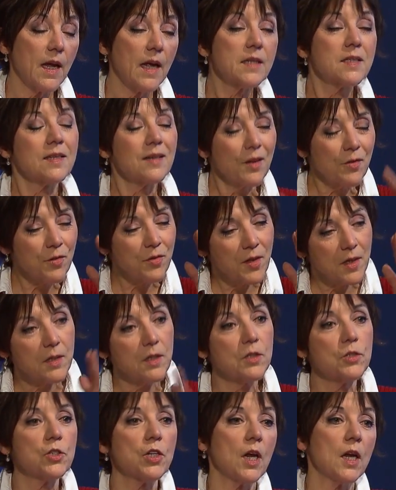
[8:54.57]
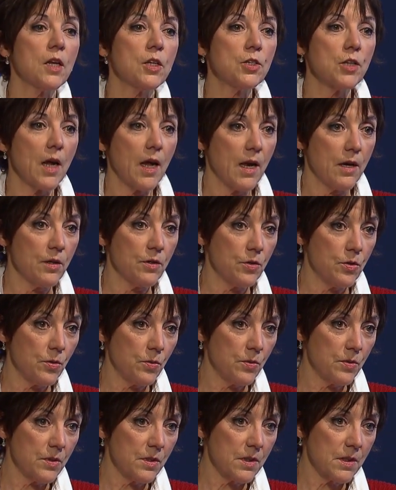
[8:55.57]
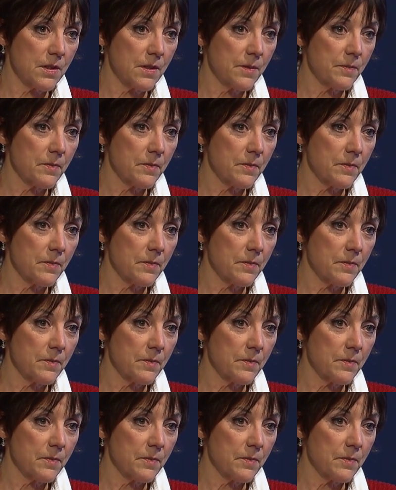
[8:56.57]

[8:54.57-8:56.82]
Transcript: It's another thing to change attitudes.